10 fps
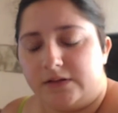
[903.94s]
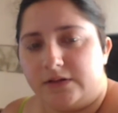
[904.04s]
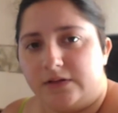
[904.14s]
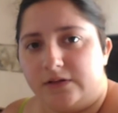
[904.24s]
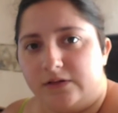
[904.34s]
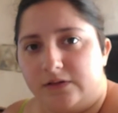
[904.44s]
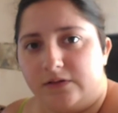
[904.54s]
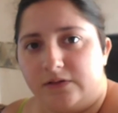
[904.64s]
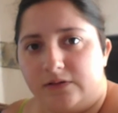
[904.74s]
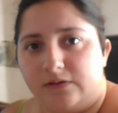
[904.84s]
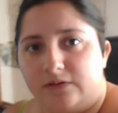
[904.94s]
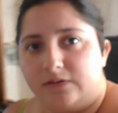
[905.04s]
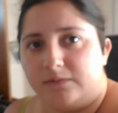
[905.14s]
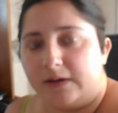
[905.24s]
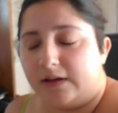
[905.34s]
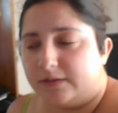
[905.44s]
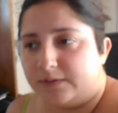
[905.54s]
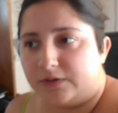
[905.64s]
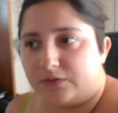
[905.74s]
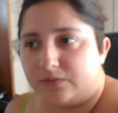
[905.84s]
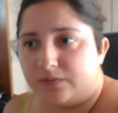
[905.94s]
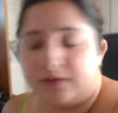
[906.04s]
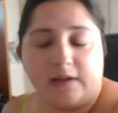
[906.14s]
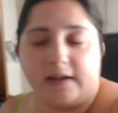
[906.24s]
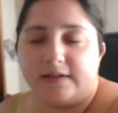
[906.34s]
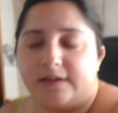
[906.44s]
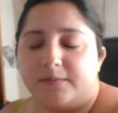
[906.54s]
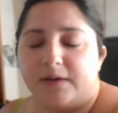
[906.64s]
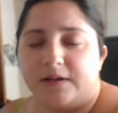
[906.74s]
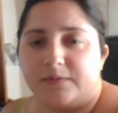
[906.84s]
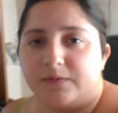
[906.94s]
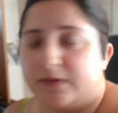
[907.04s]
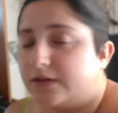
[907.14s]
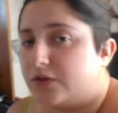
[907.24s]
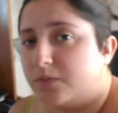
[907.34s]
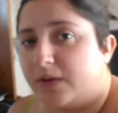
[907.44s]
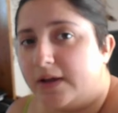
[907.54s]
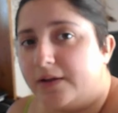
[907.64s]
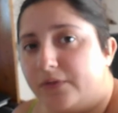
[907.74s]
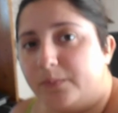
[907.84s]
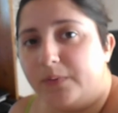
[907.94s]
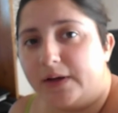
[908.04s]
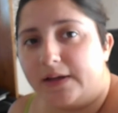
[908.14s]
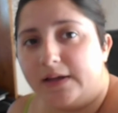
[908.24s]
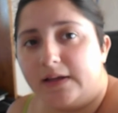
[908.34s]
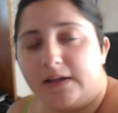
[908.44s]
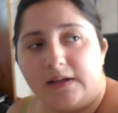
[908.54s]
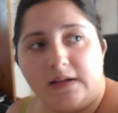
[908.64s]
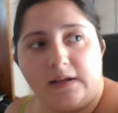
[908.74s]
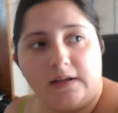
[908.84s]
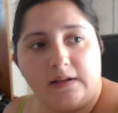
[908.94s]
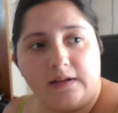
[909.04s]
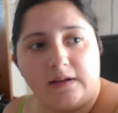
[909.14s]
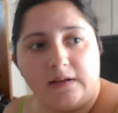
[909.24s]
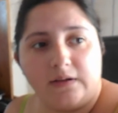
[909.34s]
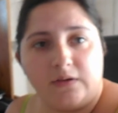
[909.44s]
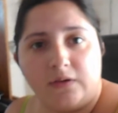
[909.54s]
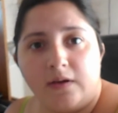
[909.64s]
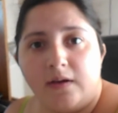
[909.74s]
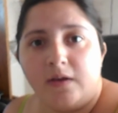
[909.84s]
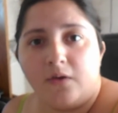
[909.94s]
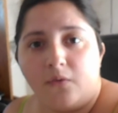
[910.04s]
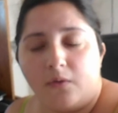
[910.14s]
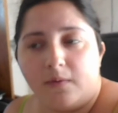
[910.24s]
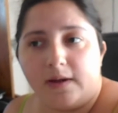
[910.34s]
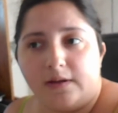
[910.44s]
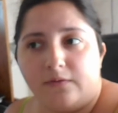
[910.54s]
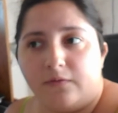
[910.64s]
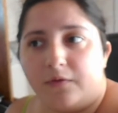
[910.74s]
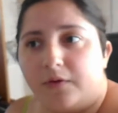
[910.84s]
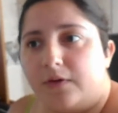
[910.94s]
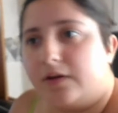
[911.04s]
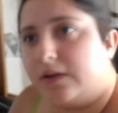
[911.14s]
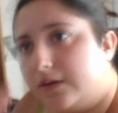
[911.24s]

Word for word: So my husband just, so like I said, my husband went to go buy another bucket, and we're waiting for